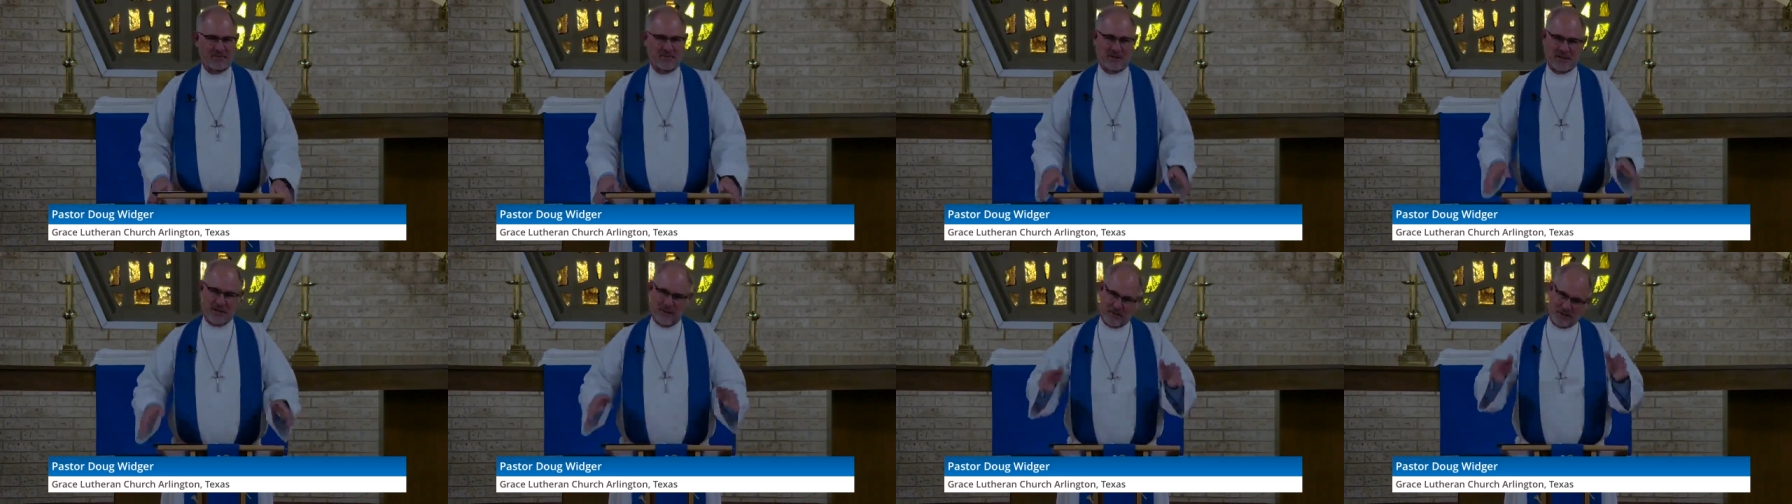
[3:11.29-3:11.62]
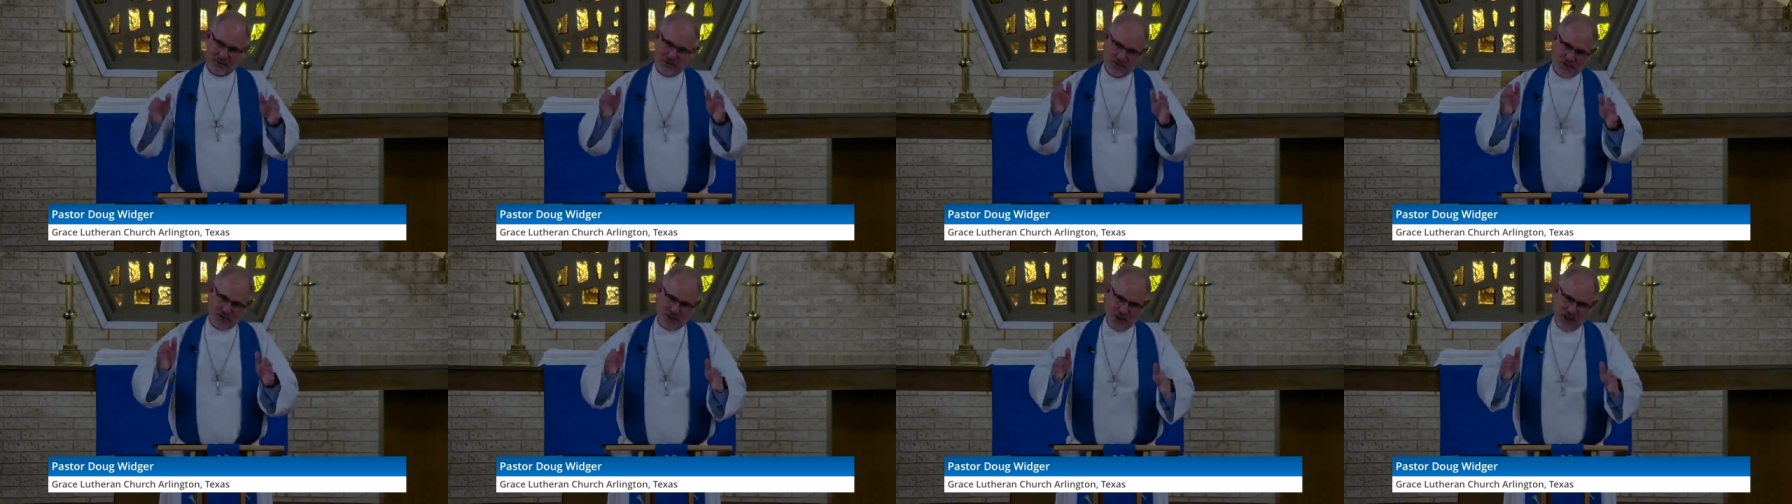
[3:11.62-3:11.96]
but it
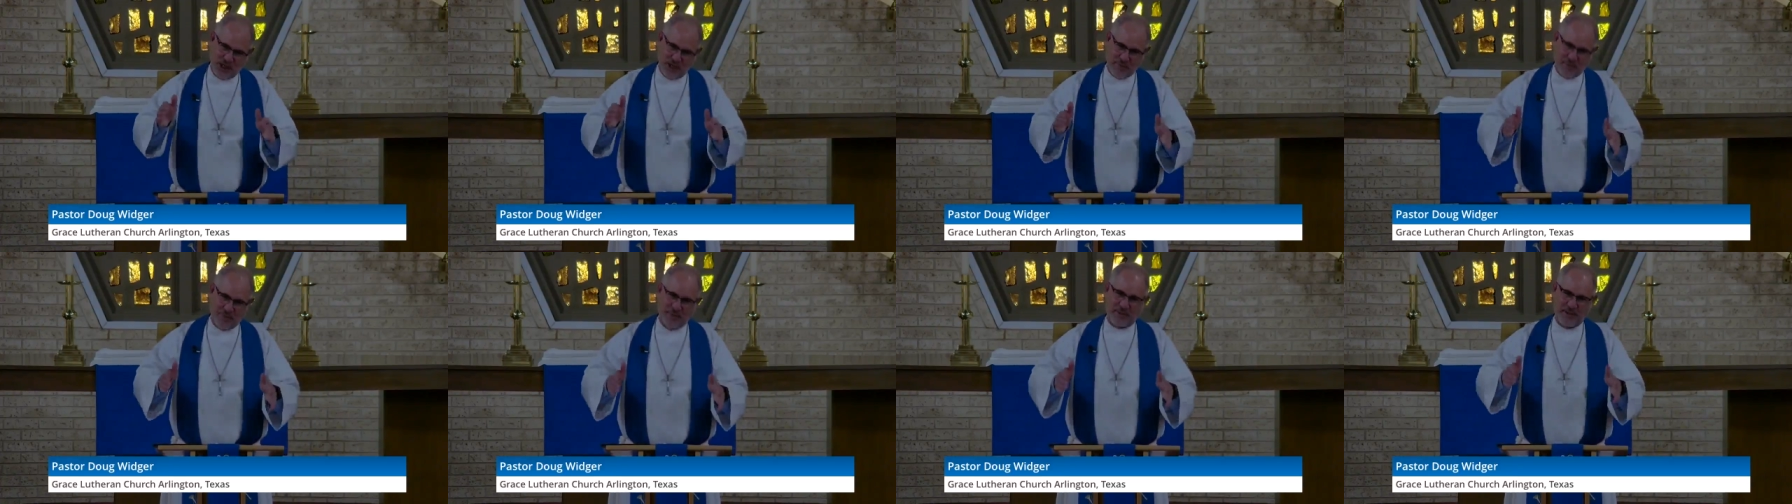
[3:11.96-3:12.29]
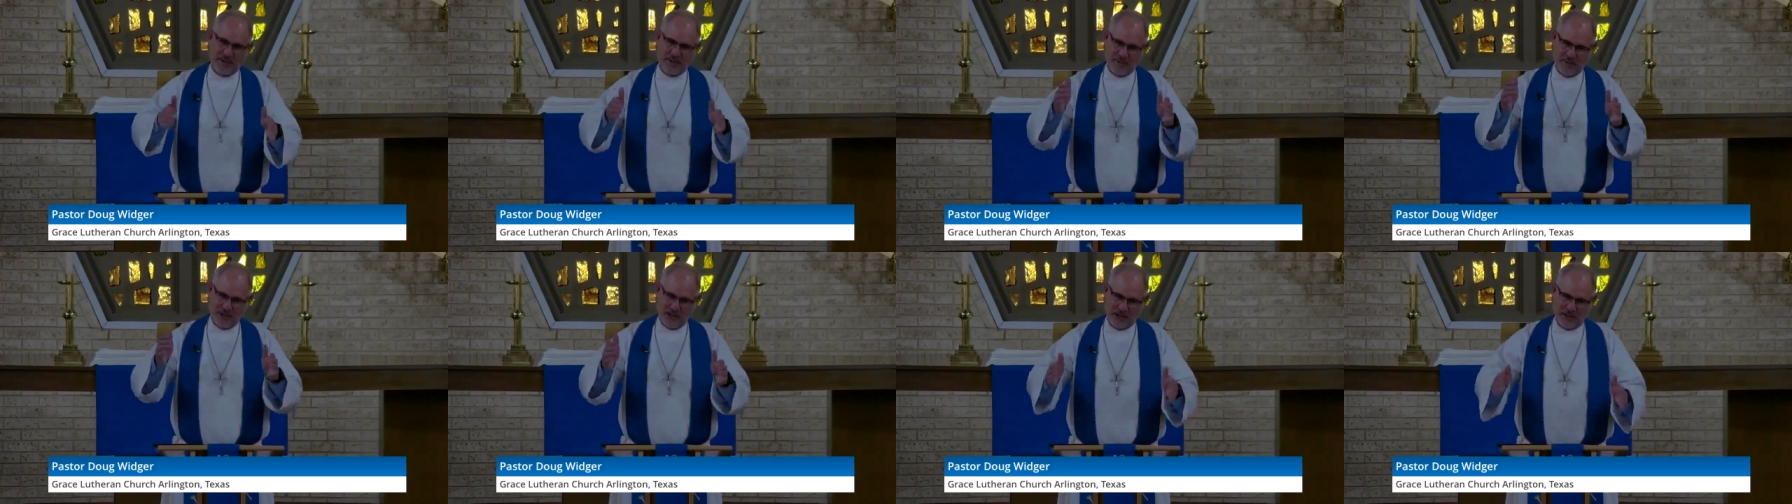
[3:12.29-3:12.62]
was cheap
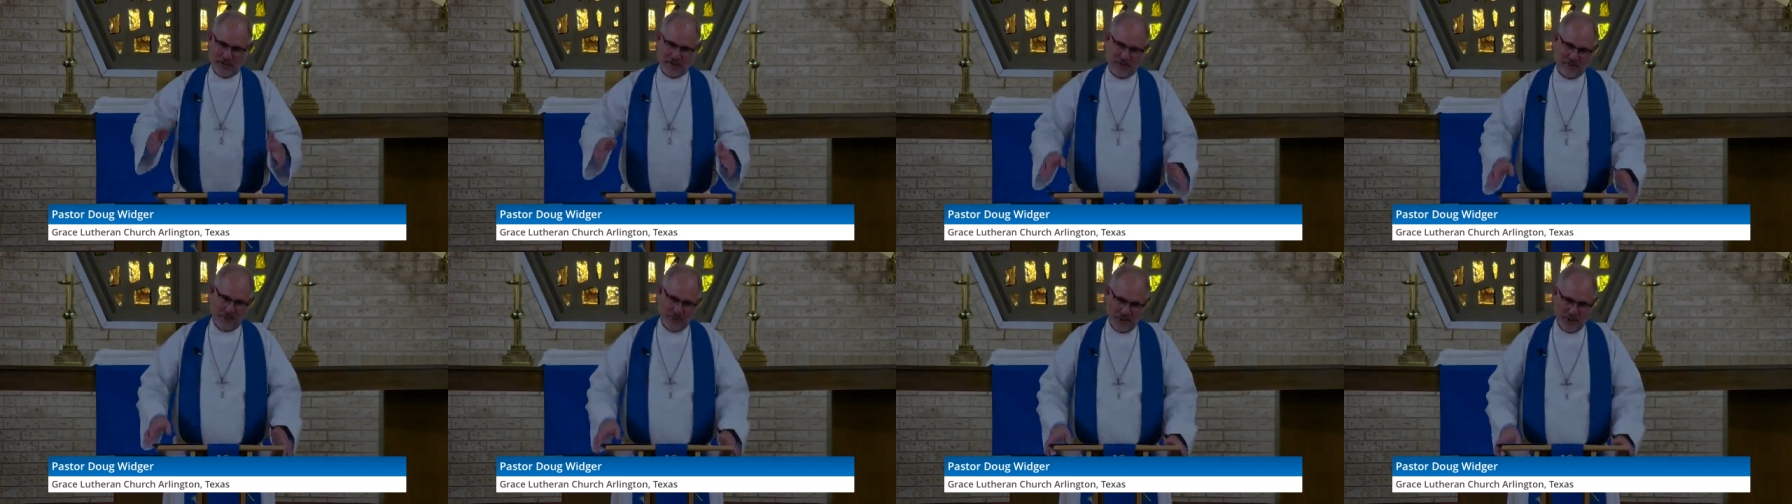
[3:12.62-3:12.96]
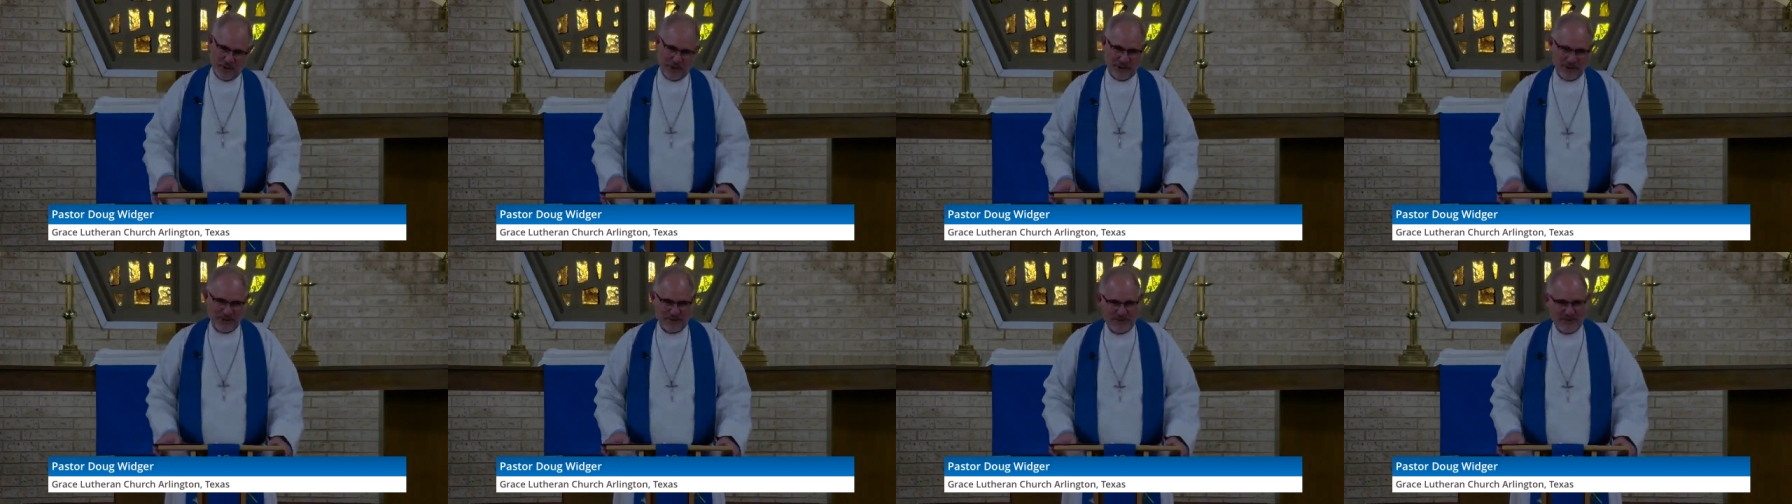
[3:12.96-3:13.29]
and we could
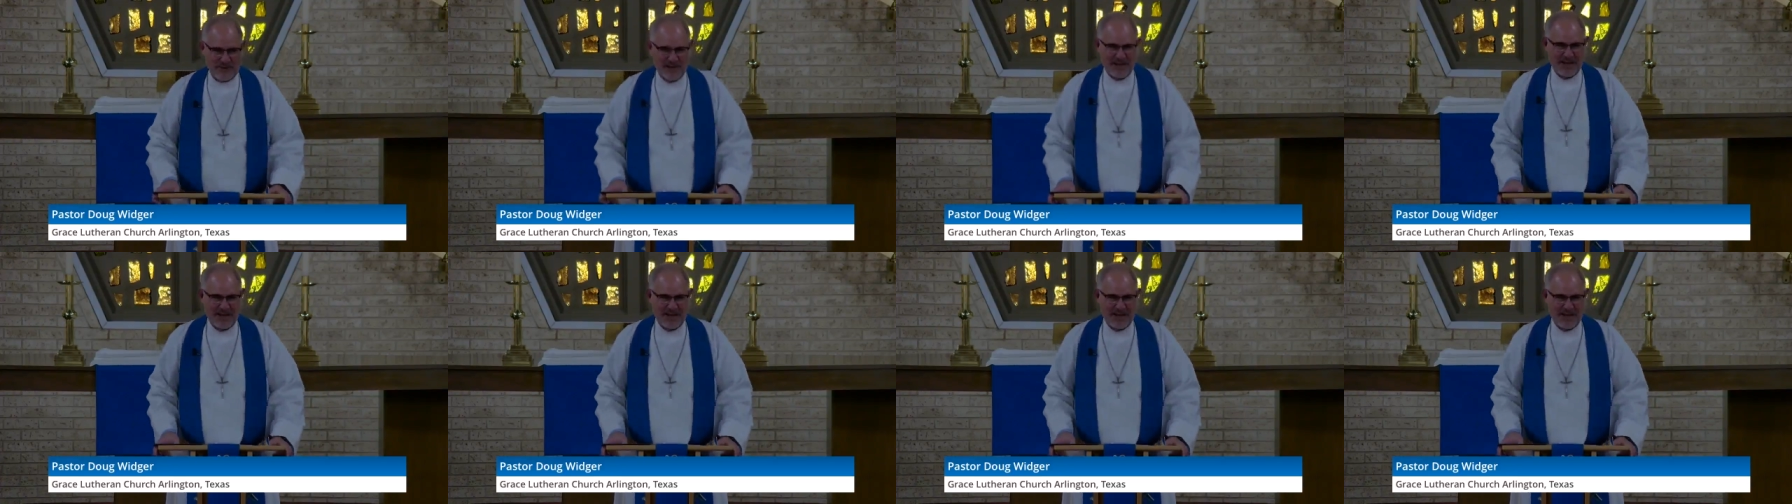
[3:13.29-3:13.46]
afford it,